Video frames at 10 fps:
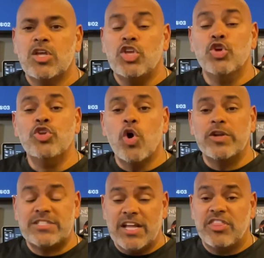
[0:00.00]
you
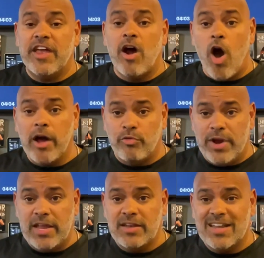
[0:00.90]
notice that their heart
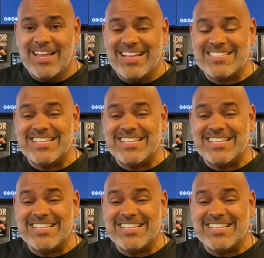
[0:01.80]
rate is